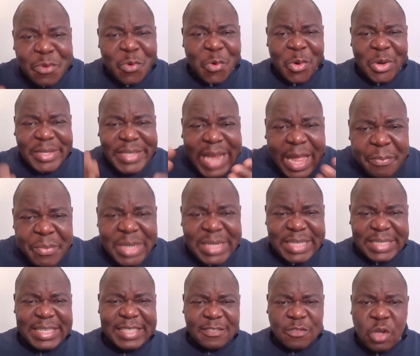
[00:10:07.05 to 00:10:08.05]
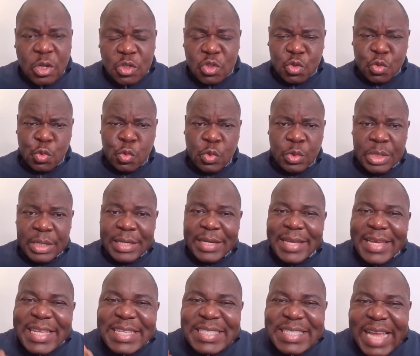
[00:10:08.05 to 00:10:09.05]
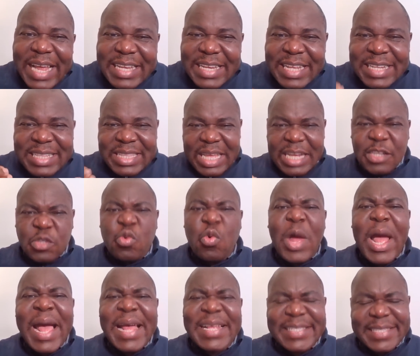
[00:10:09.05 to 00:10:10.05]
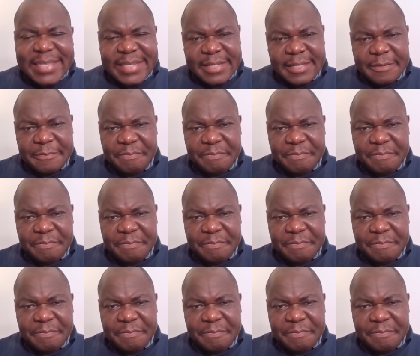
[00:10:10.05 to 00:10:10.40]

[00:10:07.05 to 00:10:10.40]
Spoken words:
Kuro, tell me this is not true. Is that a thing to ask?